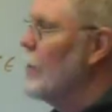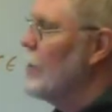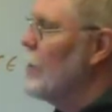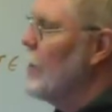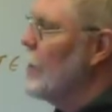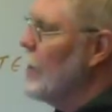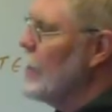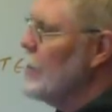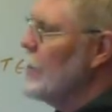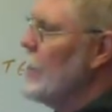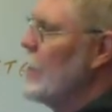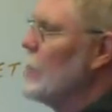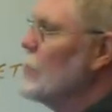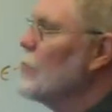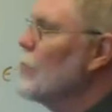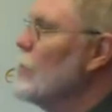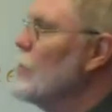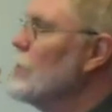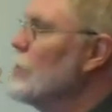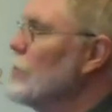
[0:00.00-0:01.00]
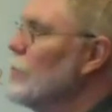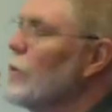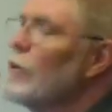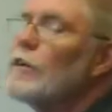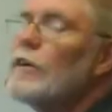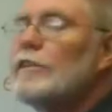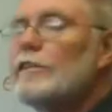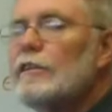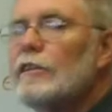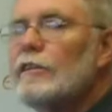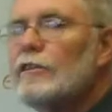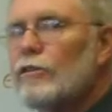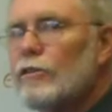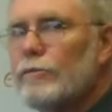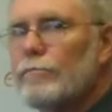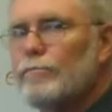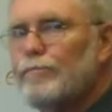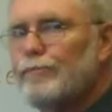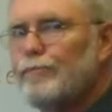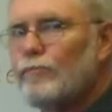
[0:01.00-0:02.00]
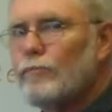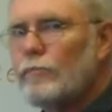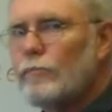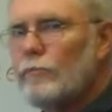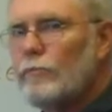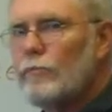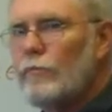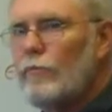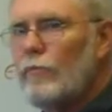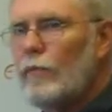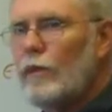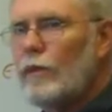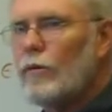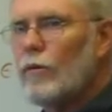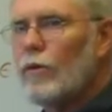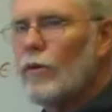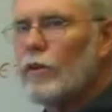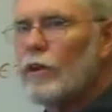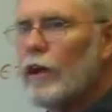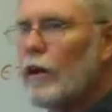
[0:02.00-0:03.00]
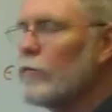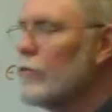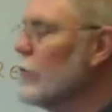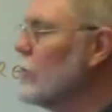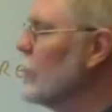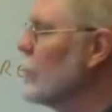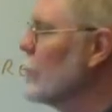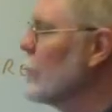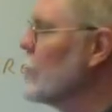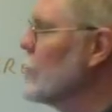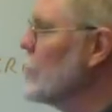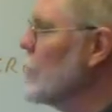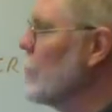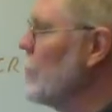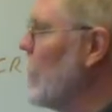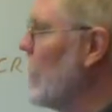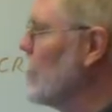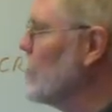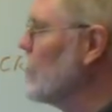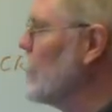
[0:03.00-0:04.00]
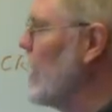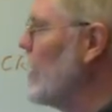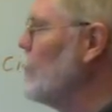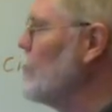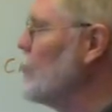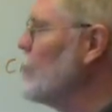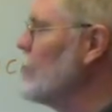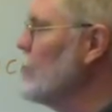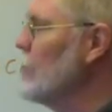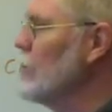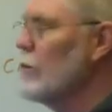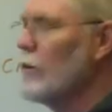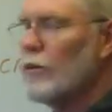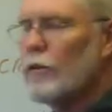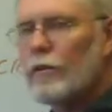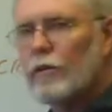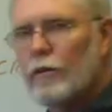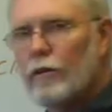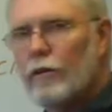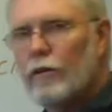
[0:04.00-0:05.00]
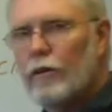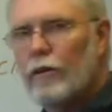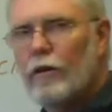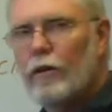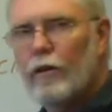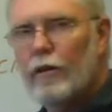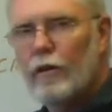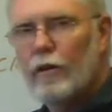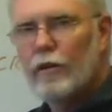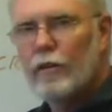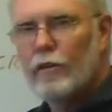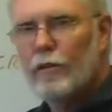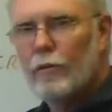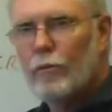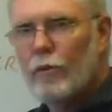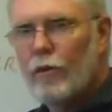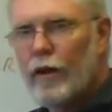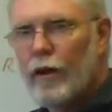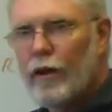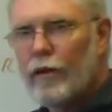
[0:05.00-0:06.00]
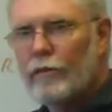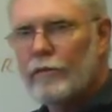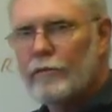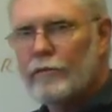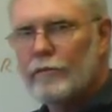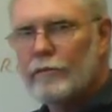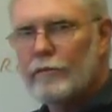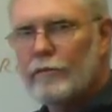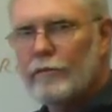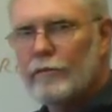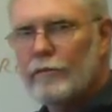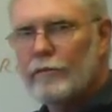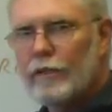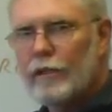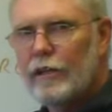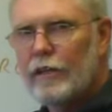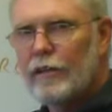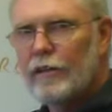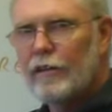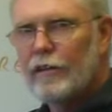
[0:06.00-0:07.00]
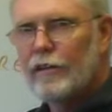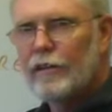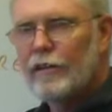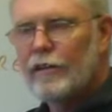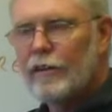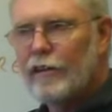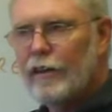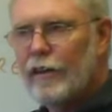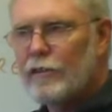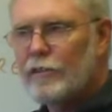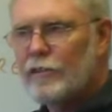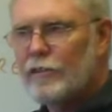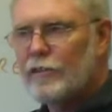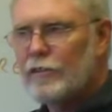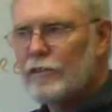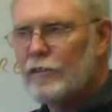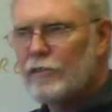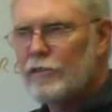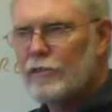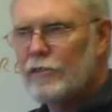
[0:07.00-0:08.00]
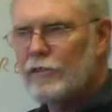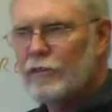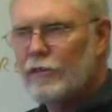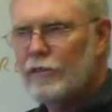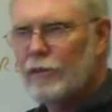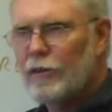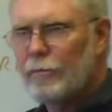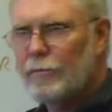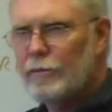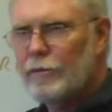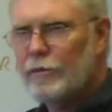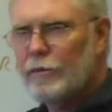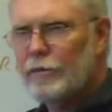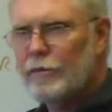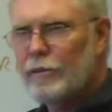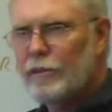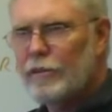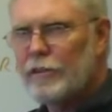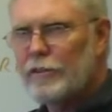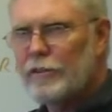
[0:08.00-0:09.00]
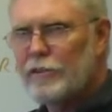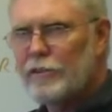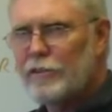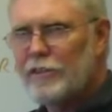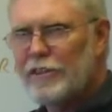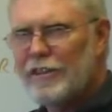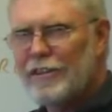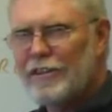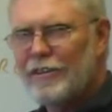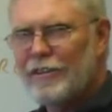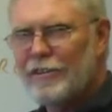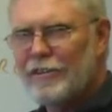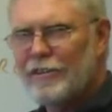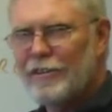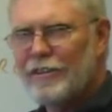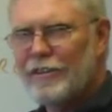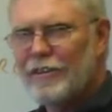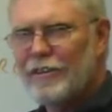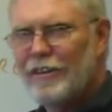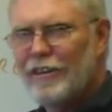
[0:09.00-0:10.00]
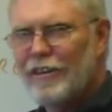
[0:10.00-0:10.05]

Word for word: Now that sounds reasonably easy to do. All you have to do is somehow tension the wire. Now that's the opposite order I just said, isn't it?